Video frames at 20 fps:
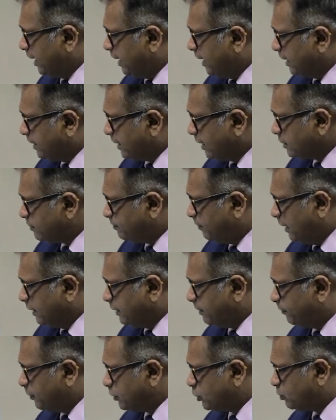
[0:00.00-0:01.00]
It has
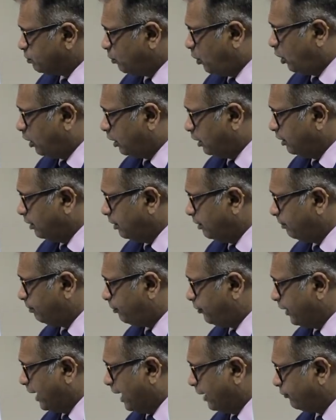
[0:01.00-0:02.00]
multiple small
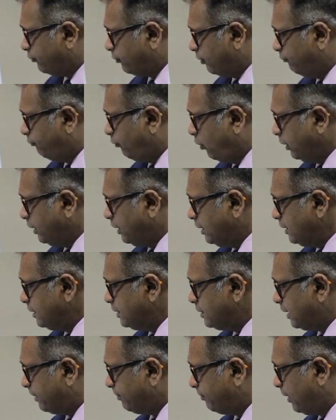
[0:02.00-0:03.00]
preantral
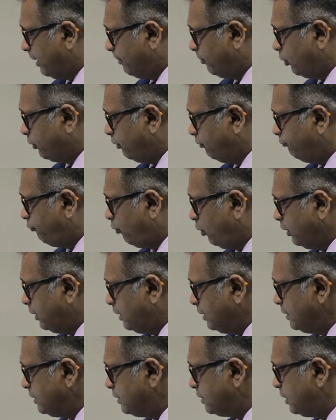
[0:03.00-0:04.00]
follicles and primordial
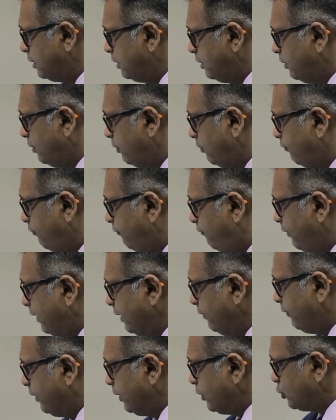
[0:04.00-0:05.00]
follicles
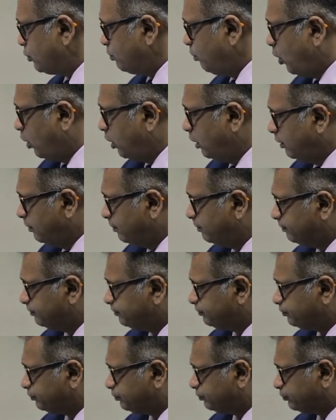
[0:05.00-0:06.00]
very, very small.
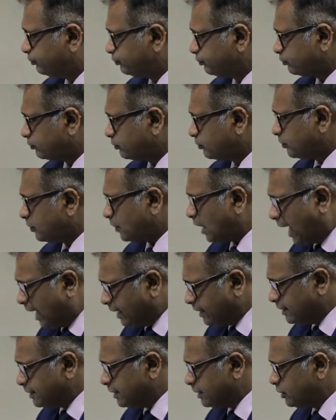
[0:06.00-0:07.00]

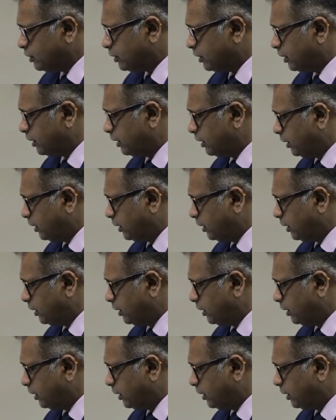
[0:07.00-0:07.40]
And this is,